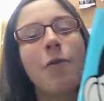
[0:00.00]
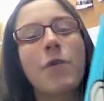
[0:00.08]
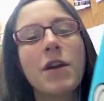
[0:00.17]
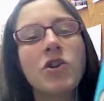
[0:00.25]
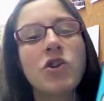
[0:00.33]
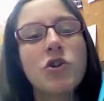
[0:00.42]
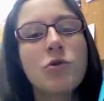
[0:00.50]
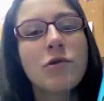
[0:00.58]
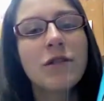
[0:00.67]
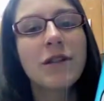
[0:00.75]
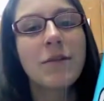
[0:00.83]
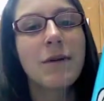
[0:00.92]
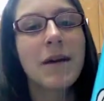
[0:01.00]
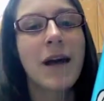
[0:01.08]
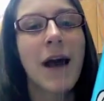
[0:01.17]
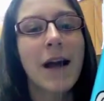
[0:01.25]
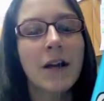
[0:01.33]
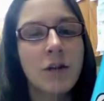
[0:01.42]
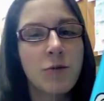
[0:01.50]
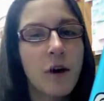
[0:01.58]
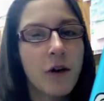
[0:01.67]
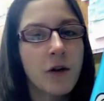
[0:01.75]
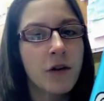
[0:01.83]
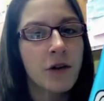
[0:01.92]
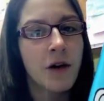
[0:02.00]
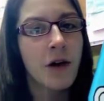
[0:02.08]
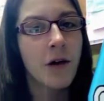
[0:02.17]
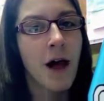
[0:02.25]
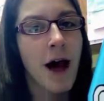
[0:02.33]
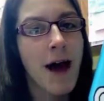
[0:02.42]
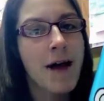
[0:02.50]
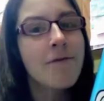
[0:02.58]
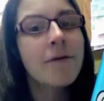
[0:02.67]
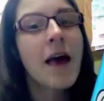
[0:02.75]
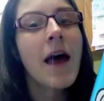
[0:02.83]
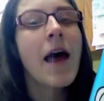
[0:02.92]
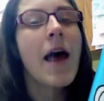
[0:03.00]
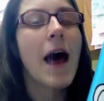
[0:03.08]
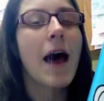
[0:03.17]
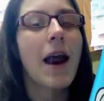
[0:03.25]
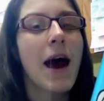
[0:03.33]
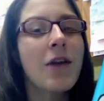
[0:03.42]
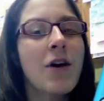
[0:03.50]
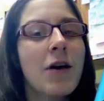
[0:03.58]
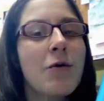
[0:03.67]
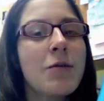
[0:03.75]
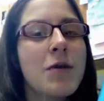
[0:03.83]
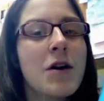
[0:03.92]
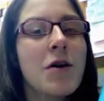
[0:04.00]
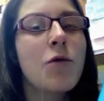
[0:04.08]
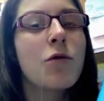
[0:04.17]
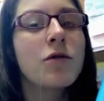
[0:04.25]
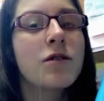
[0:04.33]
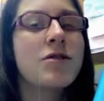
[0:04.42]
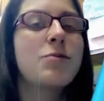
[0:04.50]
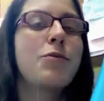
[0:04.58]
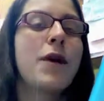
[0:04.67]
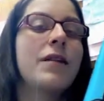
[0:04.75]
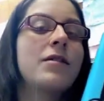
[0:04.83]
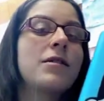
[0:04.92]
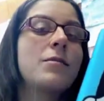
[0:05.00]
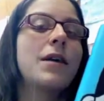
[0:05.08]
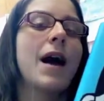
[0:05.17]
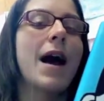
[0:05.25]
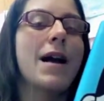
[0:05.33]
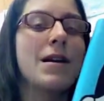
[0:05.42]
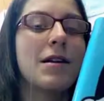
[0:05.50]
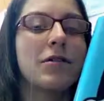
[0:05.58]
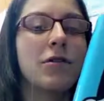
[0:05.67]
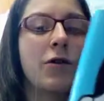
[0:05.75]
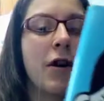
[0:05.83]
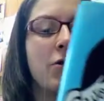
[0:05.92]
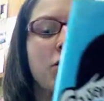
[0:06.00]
we choose to be kind to others in our lives. And I thought it would be cool to spread some kindness around